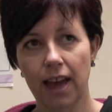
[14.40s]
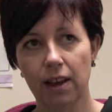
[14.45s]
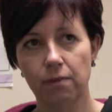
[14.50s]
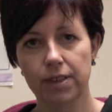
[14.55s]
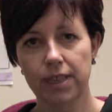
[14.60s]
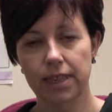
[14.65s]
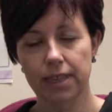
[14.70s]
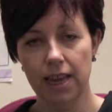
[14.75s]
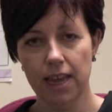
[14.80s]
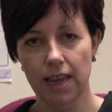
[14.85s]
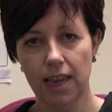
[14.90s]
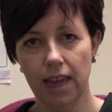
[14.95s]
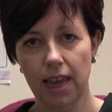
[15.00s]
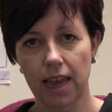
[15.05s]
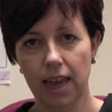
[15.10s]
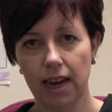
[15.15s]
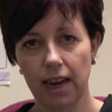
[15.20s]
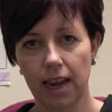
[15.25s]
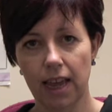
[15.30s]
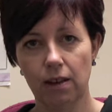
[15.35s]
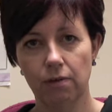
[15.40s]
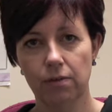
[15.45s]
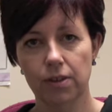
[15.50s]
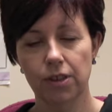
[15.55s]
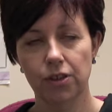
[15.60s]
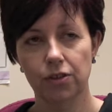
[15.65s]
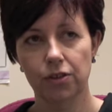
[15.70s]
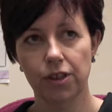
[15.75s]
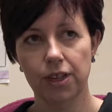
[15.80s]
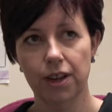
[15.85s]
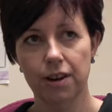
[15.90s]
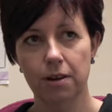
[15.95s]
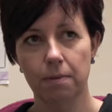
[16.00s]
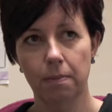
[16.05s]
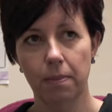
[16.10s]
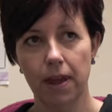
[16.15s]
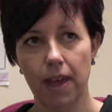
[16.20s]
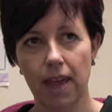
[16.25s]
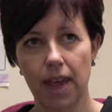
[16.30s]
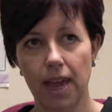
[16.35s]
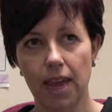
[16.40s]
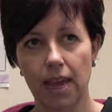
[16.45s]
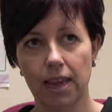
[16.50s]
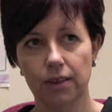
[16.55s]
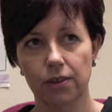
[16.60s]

was thinking it was just going to be